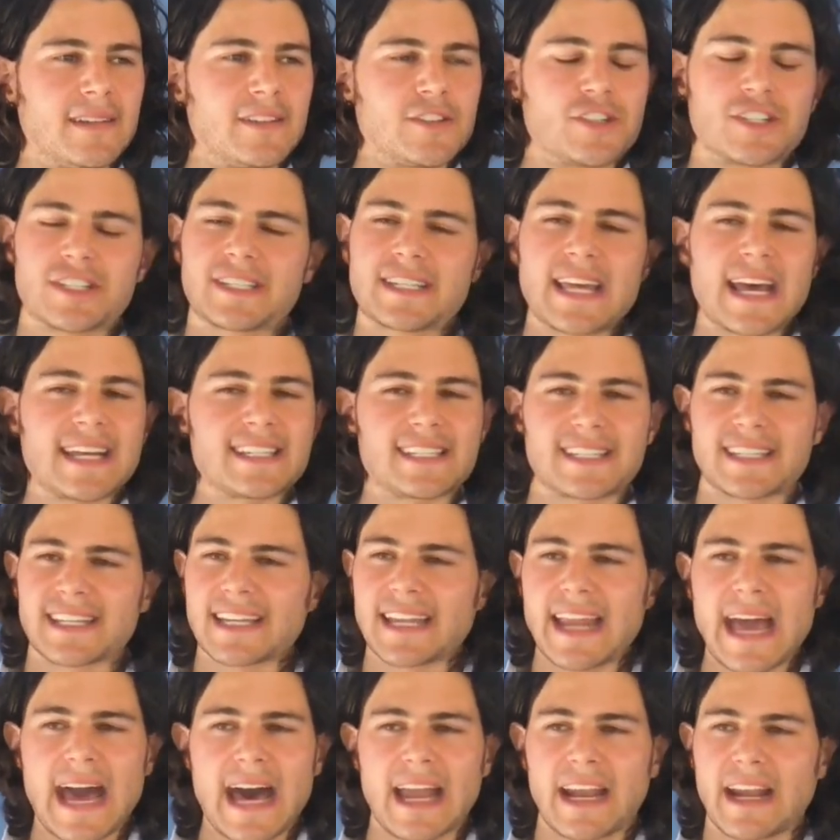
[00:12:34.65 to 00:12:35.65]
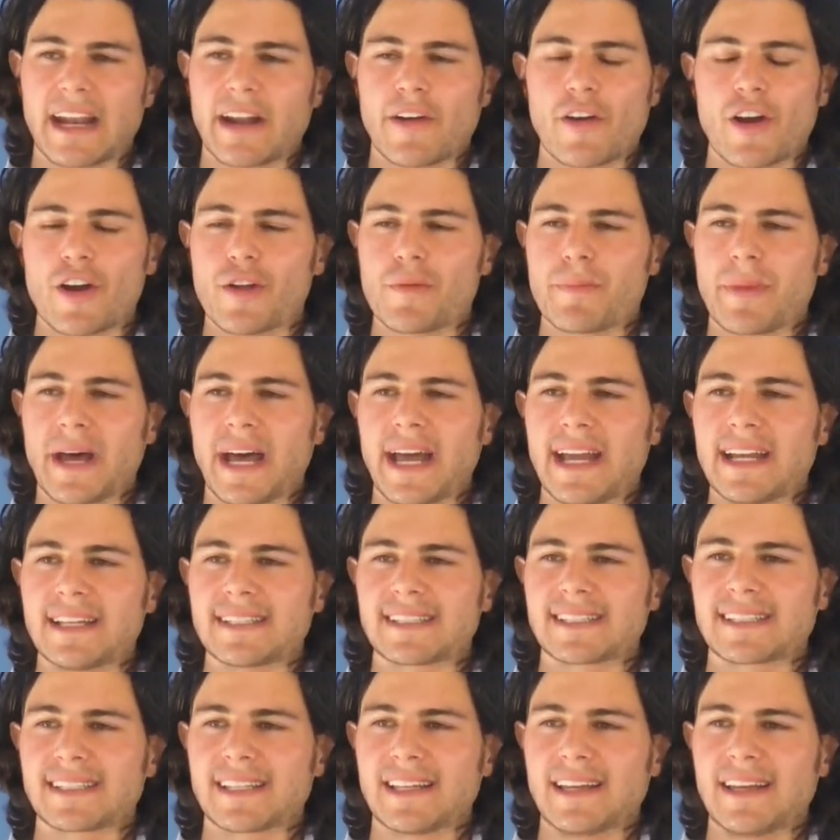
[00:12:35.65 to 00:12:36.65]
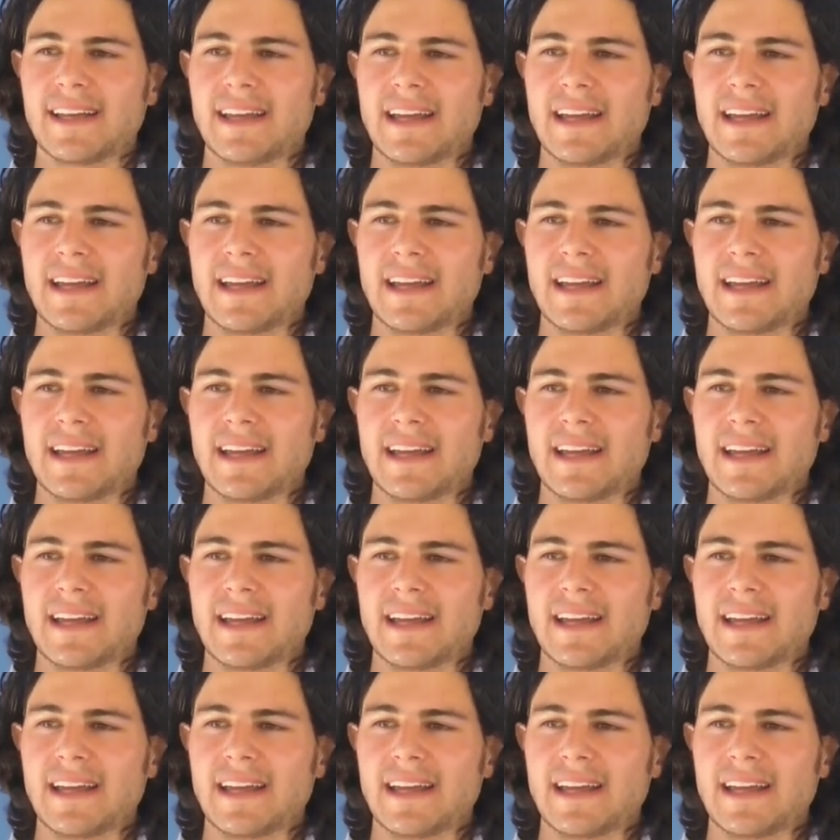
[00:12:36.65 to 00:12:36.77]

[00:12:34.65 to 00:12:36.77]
Just testing it out at our own pace